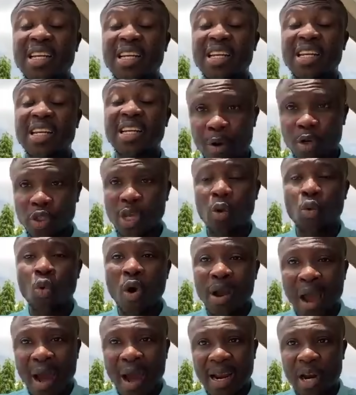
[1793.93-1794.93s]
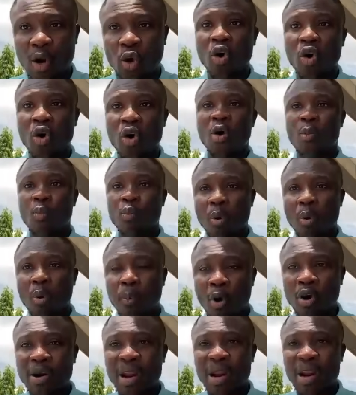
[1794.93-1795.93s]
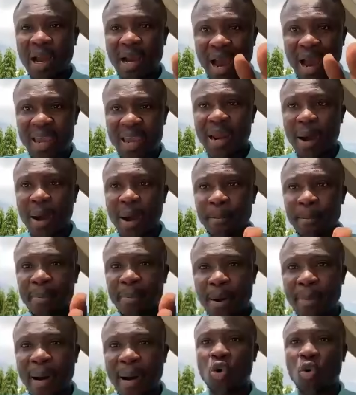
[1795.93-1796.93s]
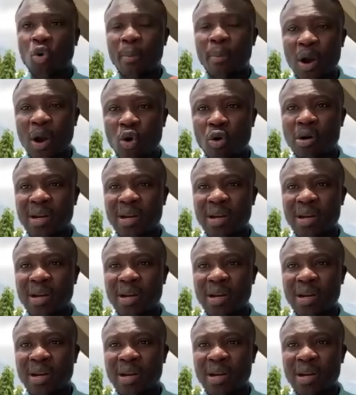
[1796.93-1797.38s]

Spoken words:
Darius, I work on it. Obo na kind number na banko banko